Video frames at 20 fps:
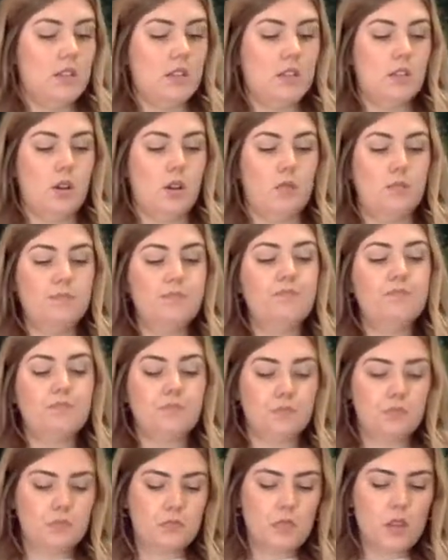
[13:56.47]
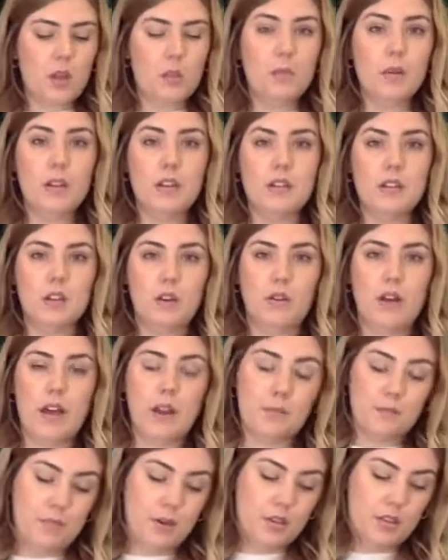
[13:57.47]
So I'm going to go ahead
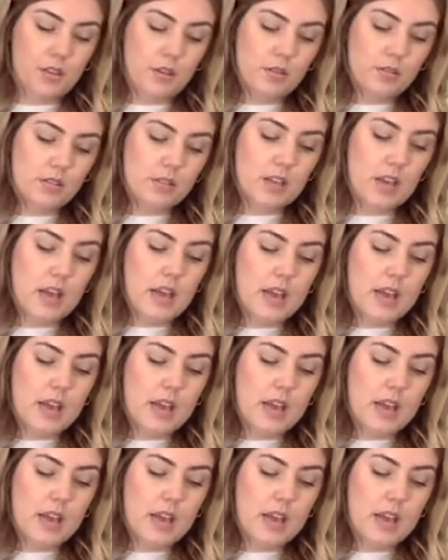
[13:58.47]
and put those